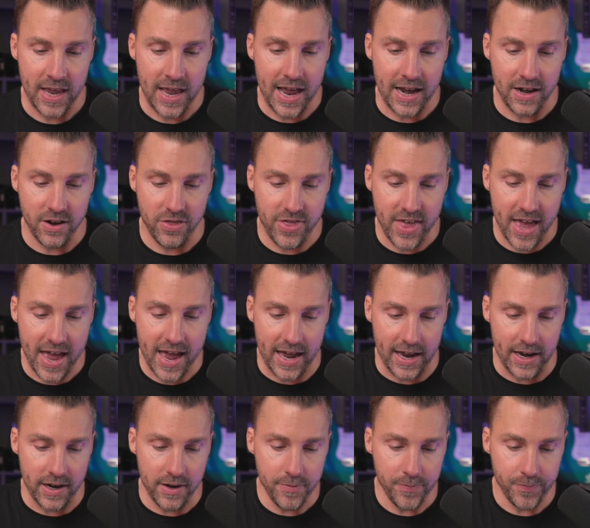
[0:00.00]
And
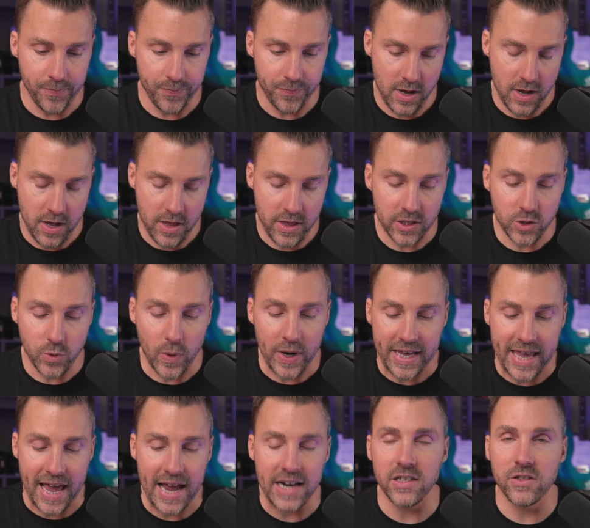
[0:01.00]
then this one
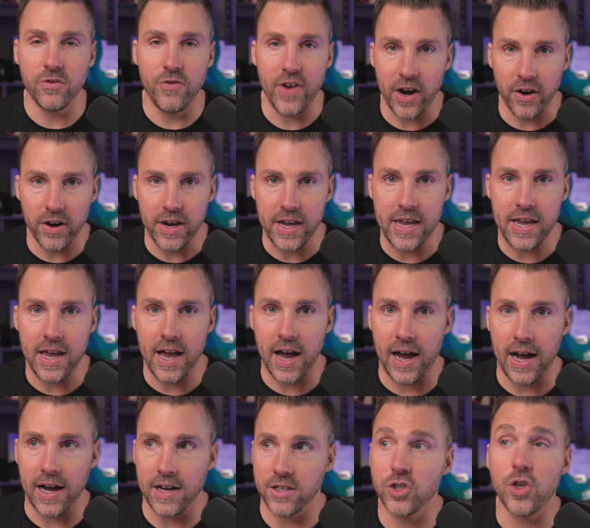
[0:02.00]
again is very
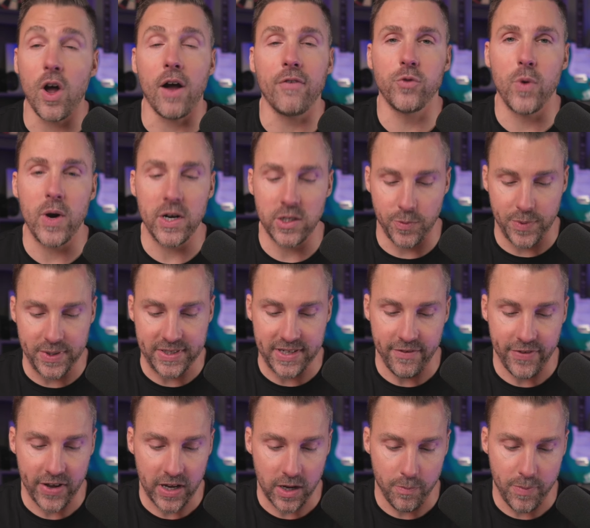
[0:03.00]
software
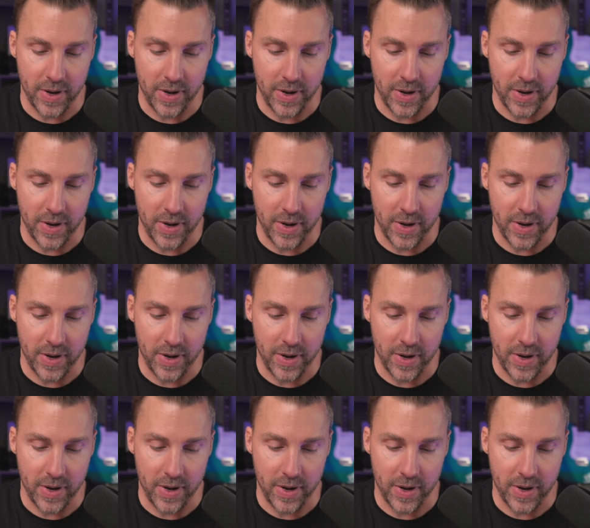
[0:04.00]
specific,